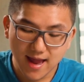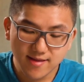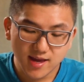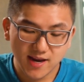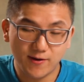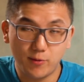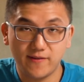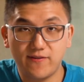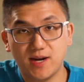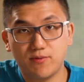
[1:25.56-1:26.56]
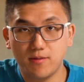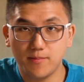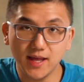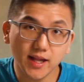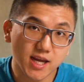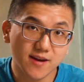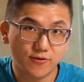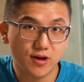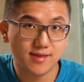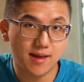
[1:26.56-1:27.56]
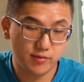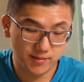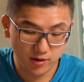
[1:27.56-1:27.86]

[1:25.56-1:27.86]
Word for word: And then if I want to find a probability, for example, the